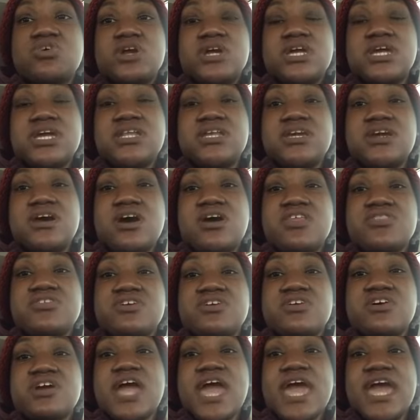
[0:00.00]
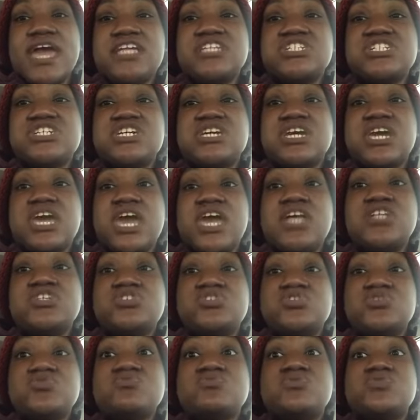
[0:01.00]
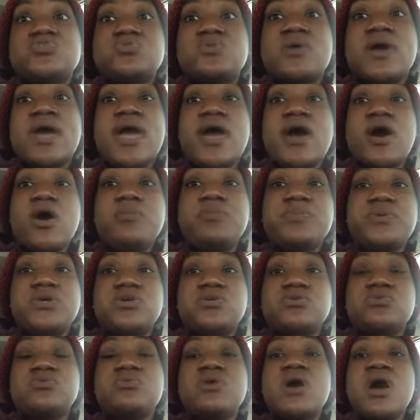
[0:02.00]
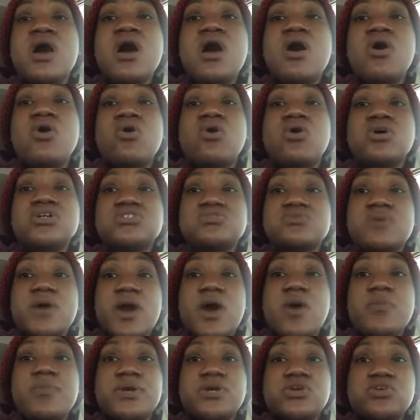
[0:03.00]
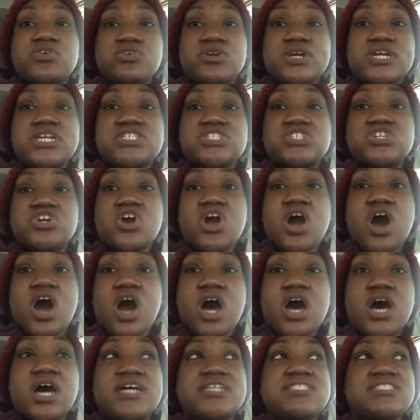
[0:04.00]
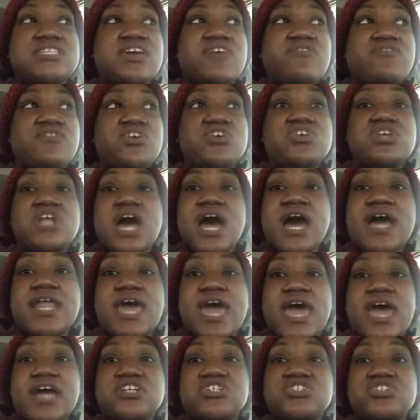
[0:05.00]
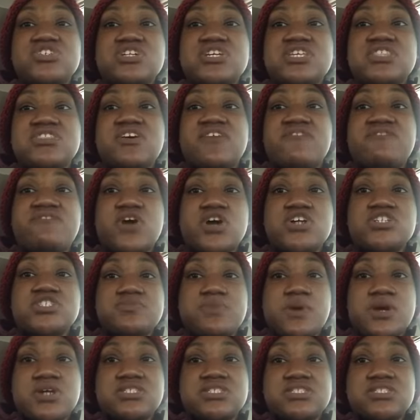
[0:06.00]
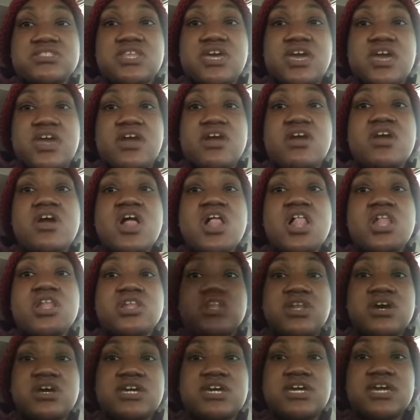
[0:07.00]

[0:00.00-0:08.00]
any other agent can do to help you or to help increase your odds if you're not actually the first person there looking